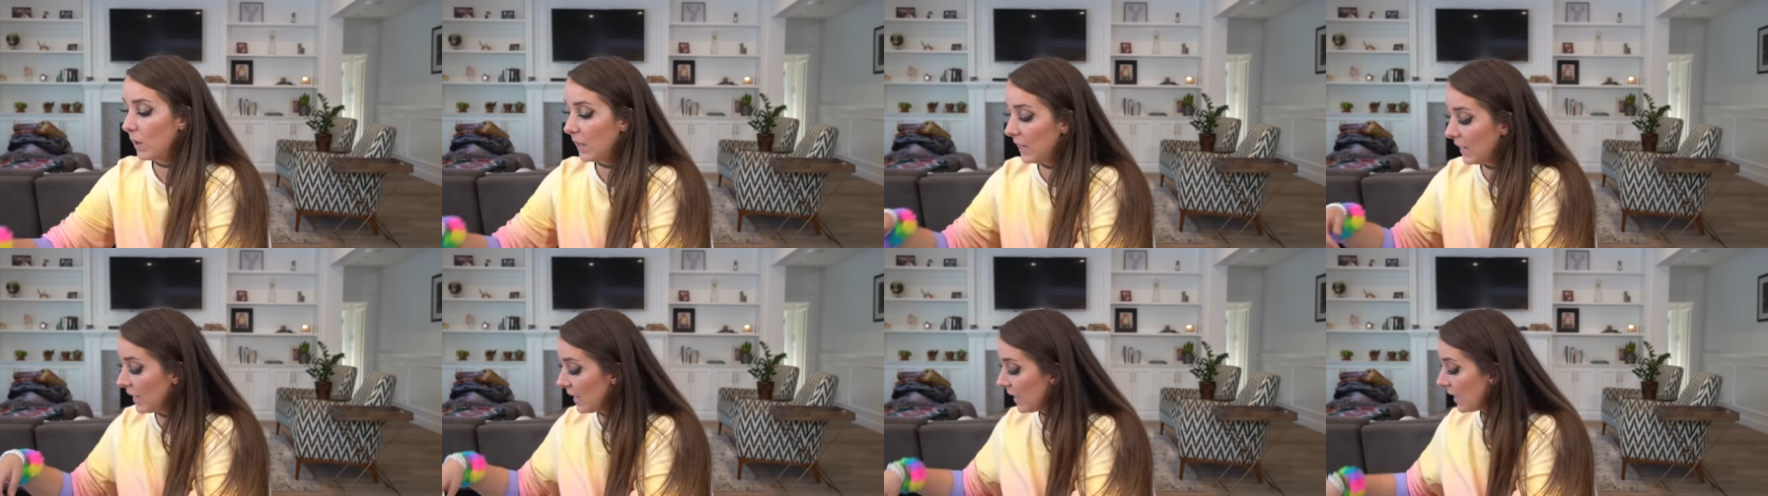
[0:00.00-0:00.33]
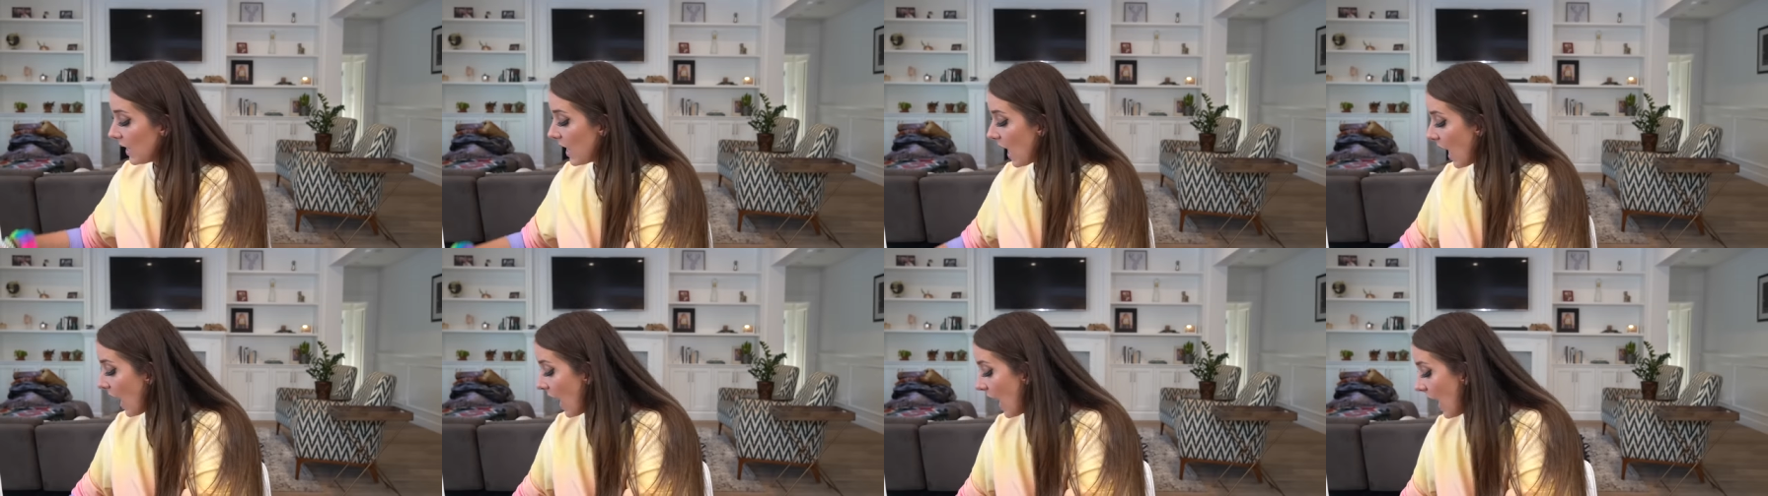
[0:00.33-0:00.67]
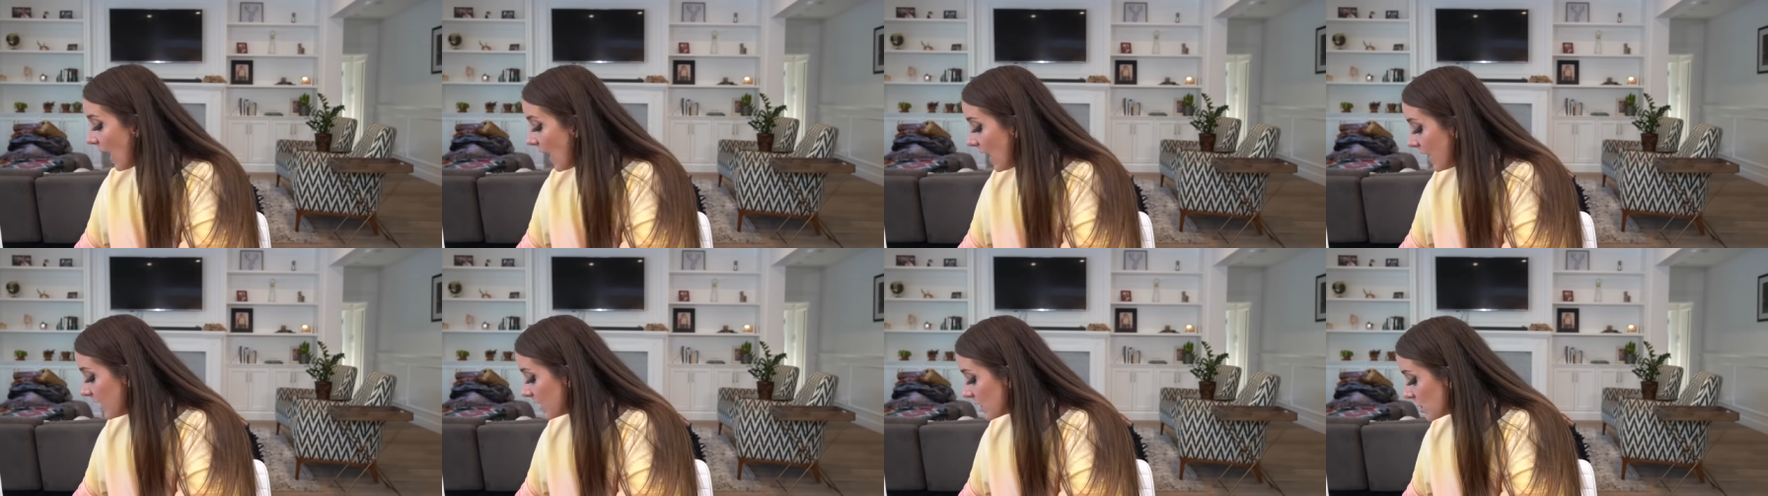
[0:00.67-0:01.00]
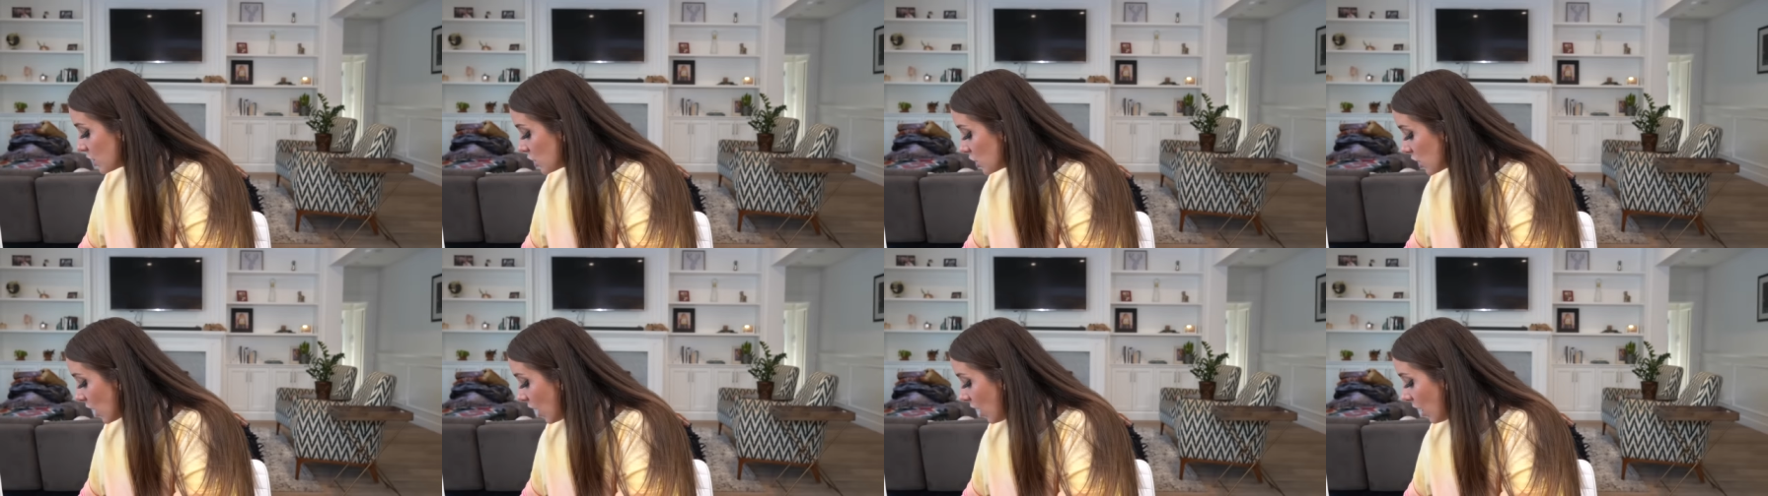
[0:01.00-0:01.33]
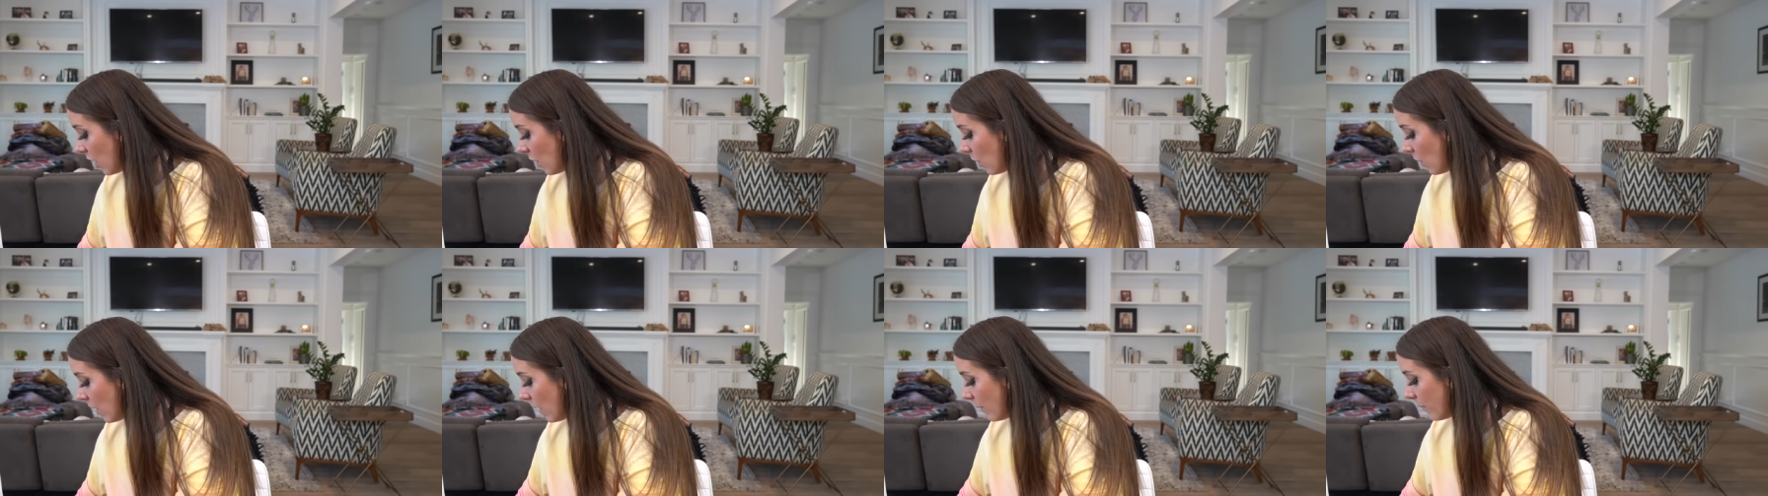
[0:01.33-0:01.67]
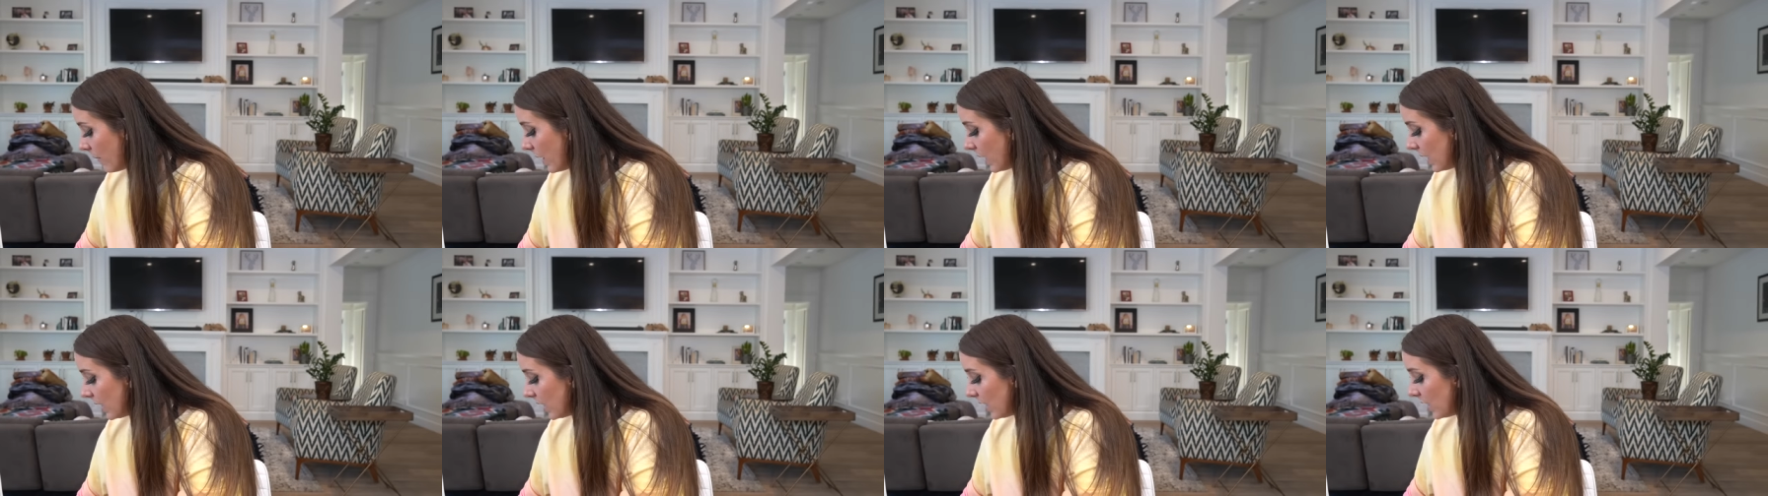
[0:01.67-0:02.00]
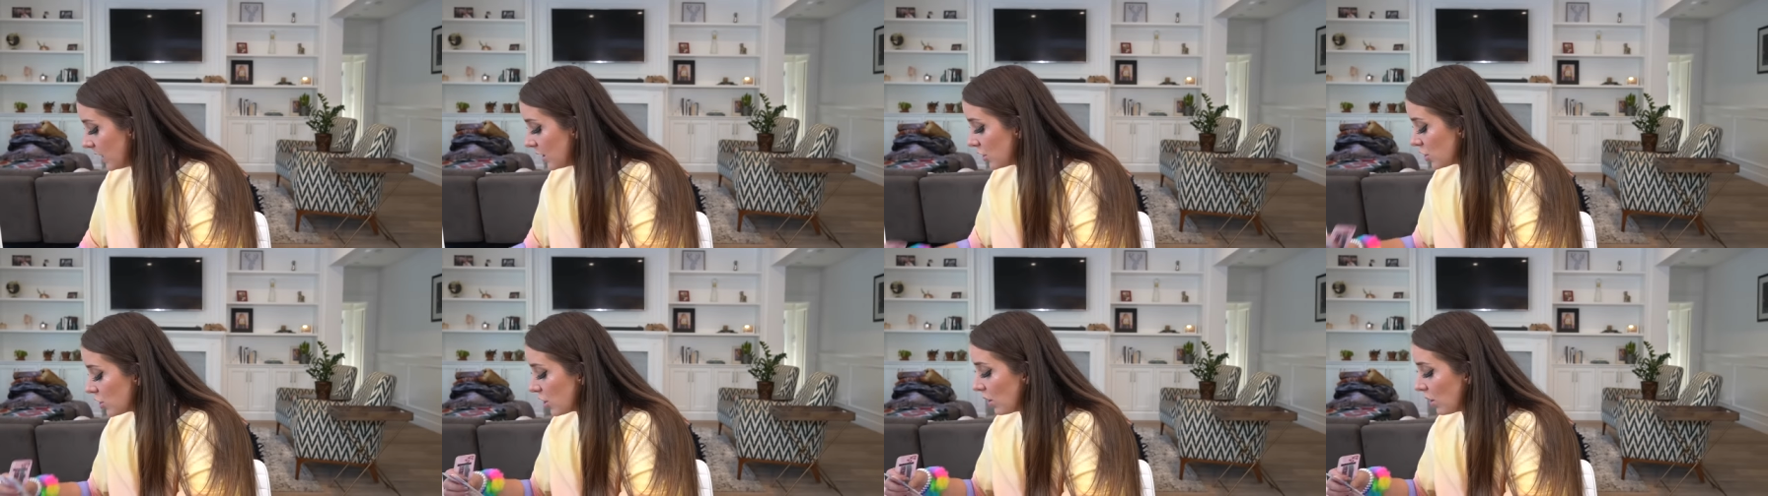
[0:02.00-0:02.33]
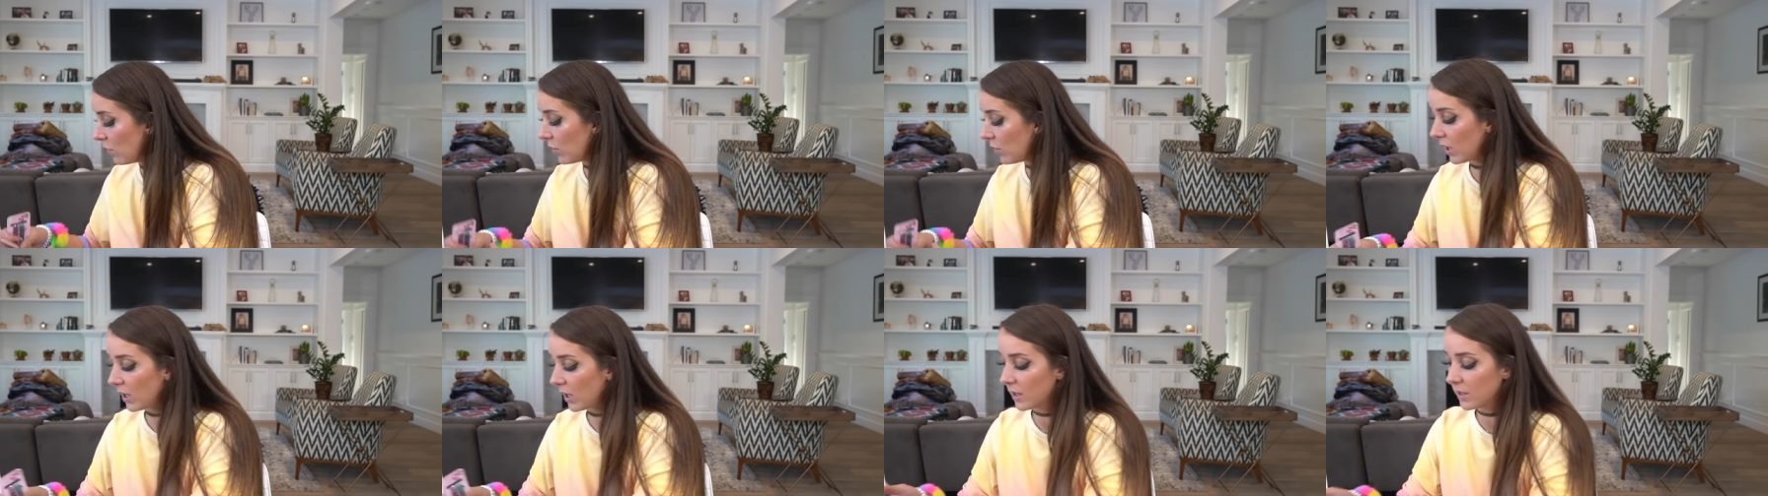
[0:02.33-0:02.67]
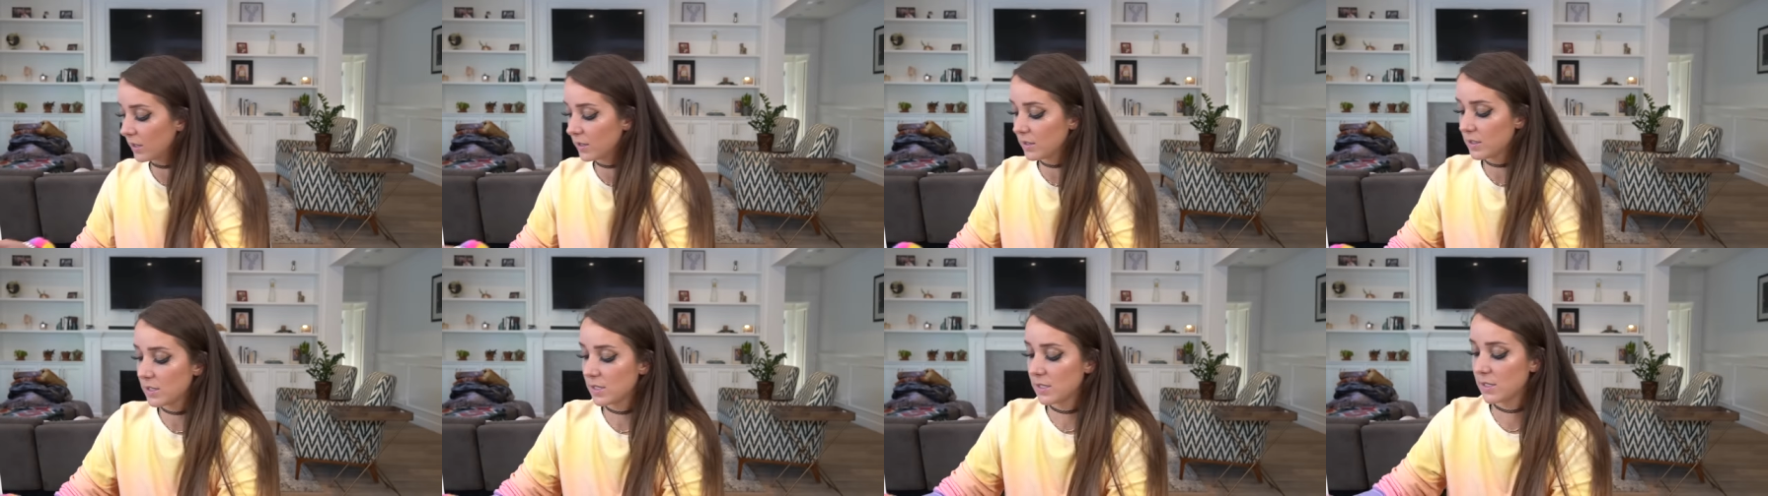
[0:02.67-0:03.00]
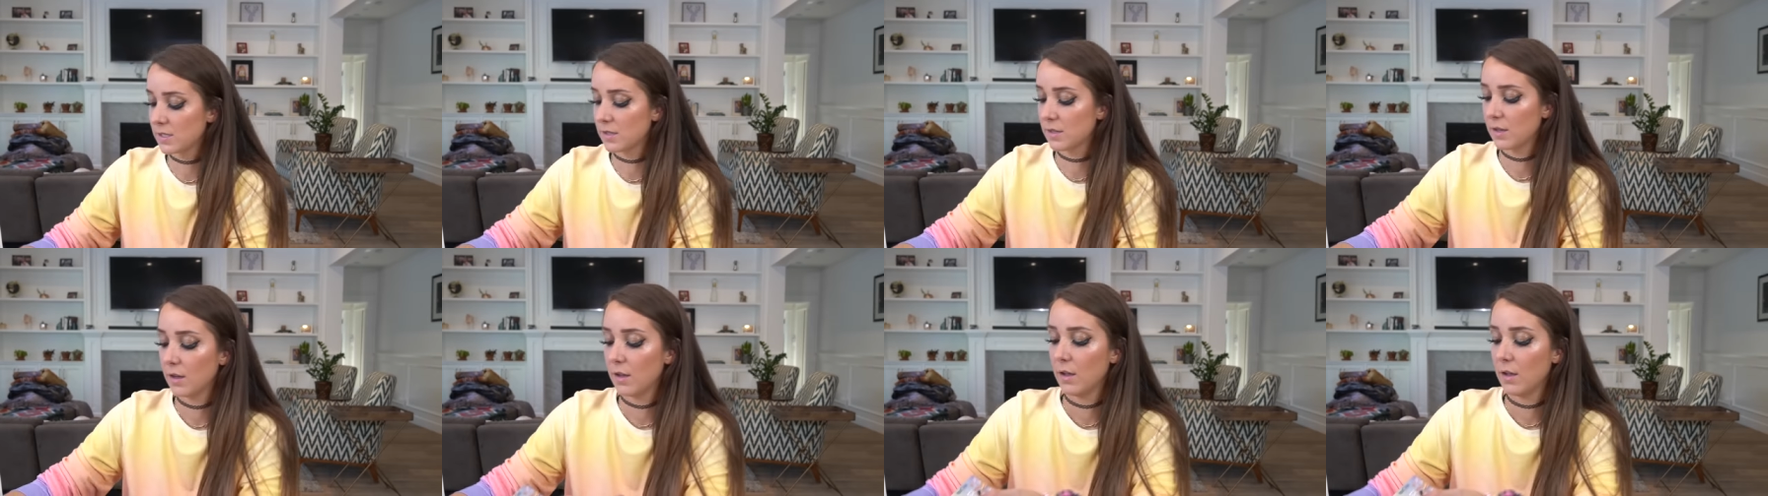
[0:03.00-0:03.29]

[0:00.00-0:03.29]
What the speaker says: We got so many chokers.